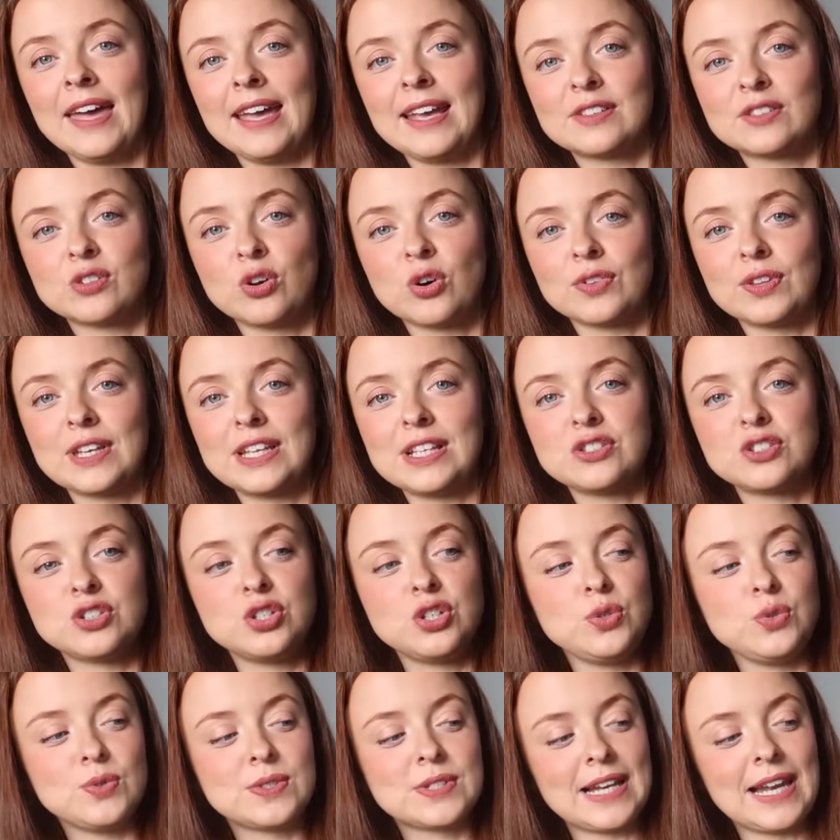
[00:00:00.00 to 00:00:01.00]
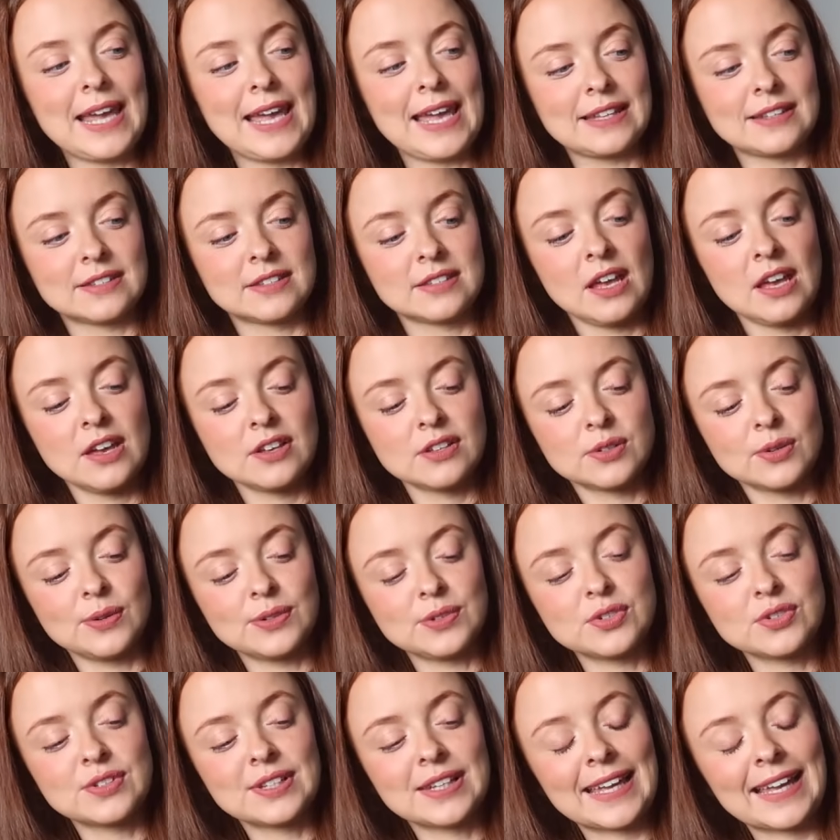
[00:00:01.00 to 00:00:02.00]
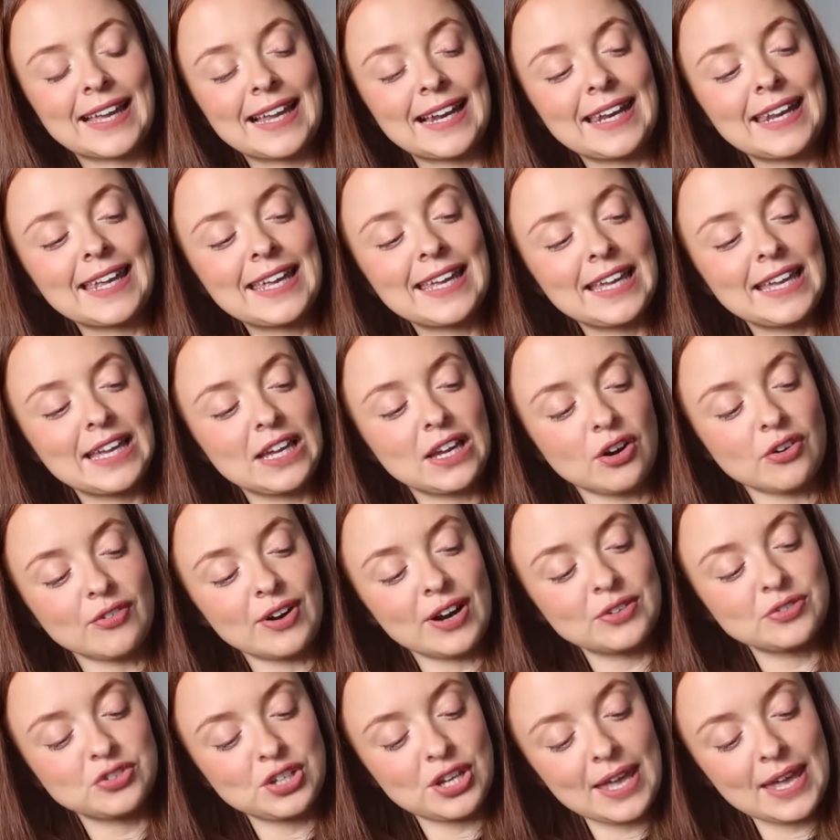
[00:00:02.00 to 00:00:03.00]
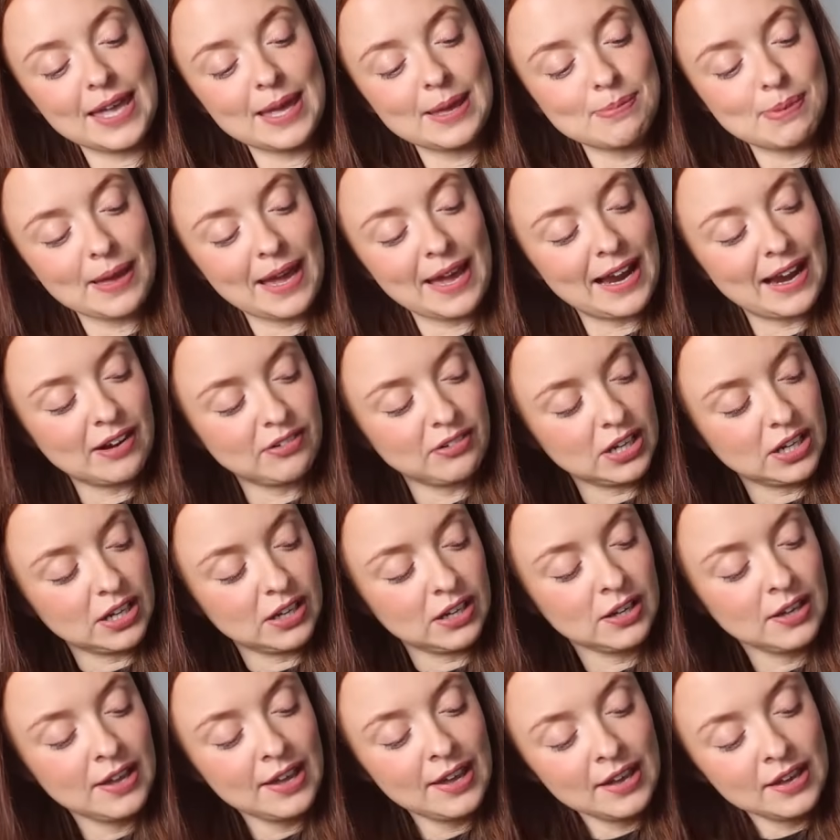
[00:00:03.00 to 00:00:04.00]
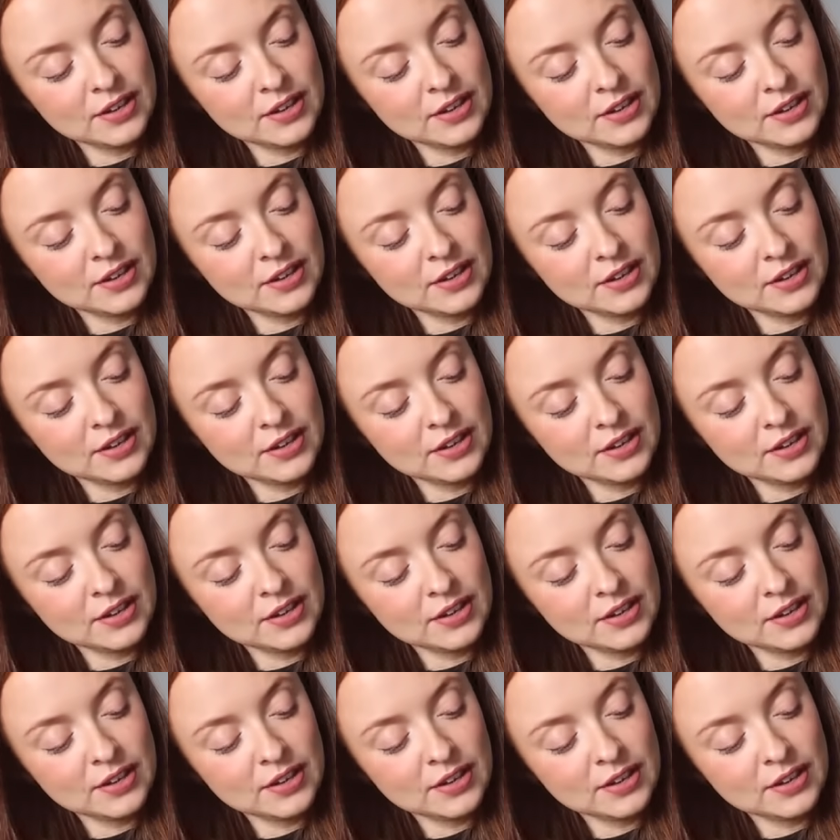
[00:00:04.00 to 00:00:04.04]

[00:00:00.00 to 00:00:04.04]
It's got these two slits so it doesn't cling around your hip area,